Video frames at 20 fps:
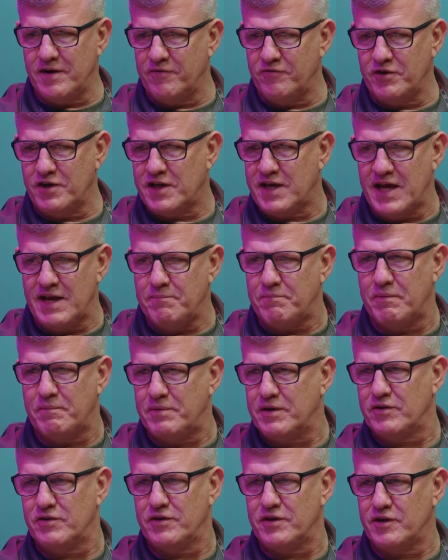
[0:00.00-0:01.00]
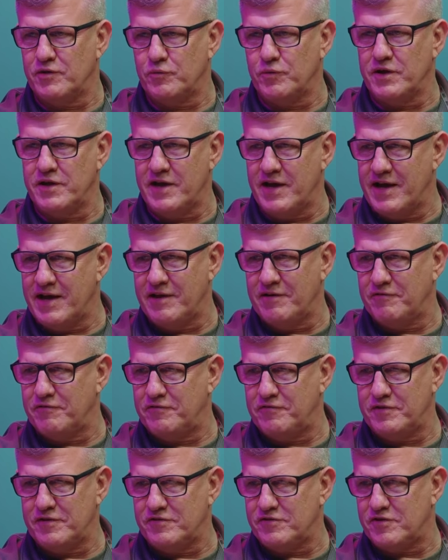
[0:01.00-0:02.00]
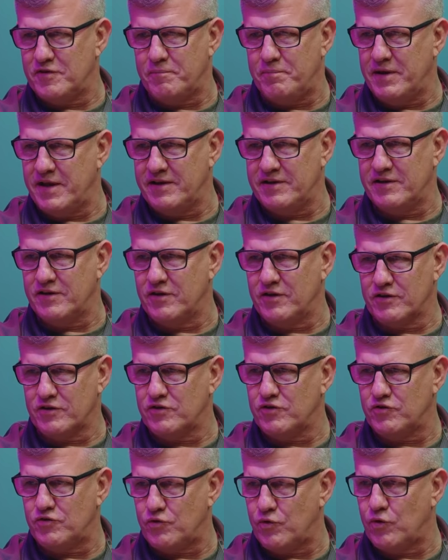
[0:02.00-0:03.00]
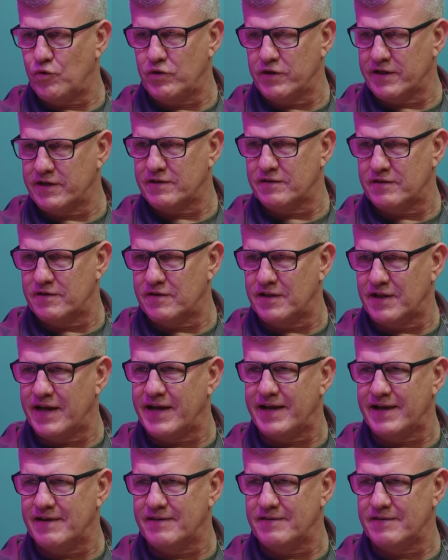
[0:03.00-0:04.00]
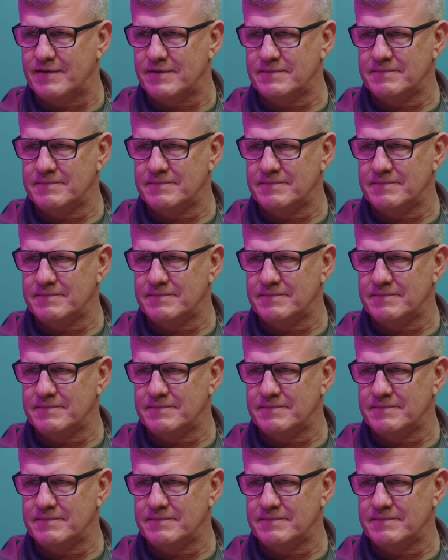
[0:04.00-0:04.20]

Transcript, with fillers: Every capability we have is dependent on controlling the land.